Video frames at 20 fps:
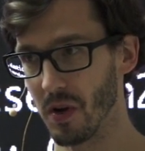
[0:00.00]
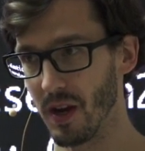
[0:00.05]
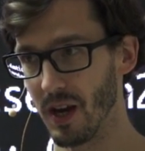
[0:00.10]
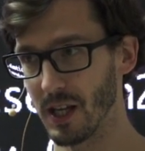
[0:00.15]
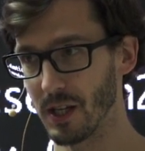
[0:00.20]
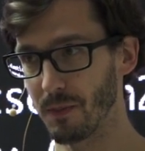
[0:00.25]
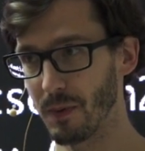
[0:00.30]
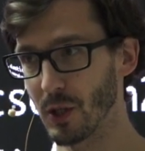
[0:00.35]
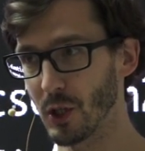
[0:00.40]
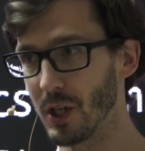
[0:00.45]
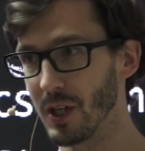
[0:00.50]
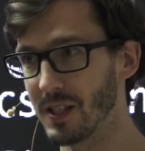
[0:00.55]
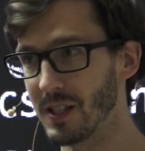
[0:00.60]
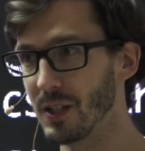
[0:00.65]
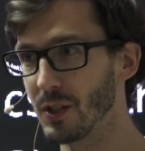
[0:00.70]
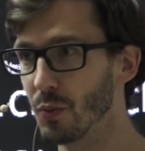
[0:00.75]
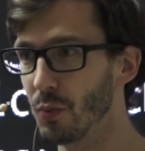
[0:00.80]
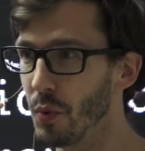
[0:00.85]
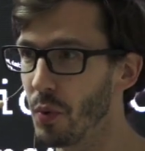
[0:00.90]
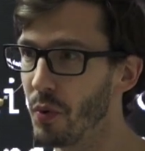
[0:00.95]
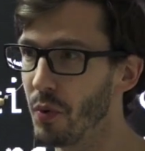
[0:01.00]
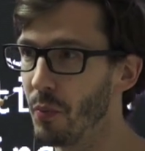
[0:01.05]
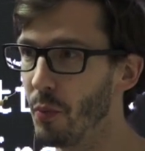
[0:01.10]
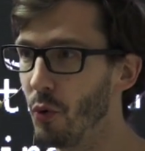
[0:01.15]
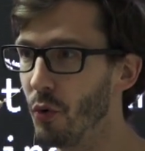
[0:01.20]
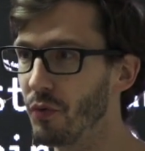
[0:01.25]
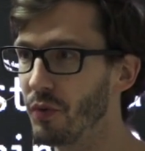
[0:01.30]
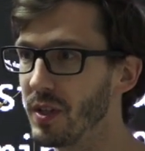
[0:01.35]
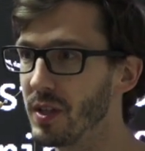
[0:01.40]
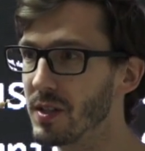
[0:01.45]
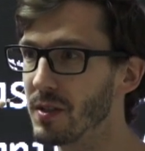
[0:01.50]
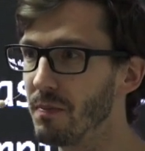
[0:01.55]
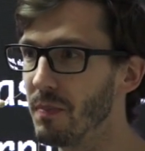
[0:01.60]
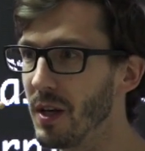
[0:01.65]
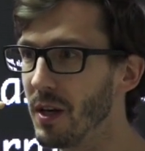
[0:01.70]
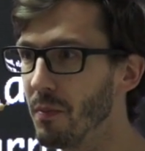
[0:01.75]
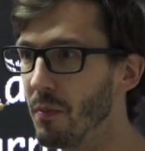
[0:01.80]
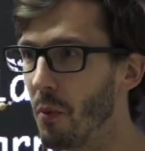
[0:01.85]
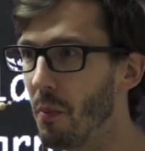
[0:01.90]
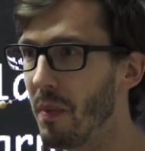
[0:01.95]
Especially since we removed these
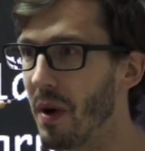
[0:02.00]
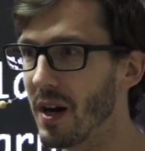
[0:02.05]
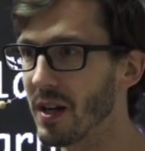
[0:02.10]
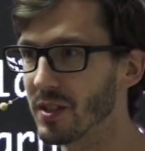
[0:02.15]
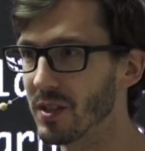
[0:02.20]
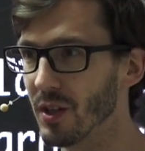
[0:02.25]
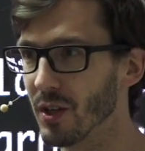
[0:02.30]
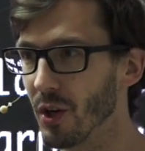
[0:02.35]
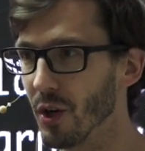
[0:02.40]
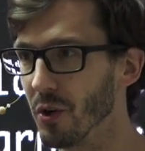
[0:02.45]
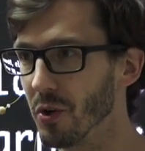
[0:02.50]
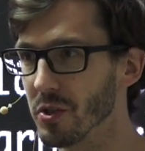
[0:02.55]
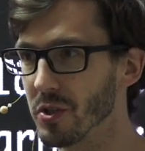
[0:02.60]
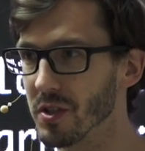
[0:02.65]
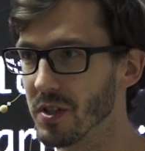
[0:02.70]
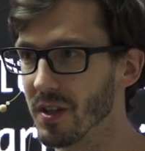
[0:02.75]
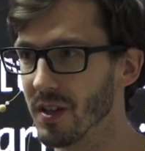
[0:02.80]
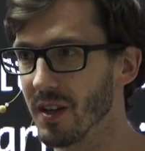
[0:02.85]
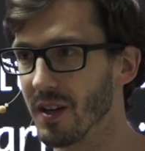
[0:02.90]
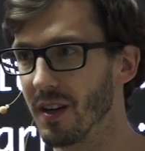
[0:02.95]
minimum master nodes.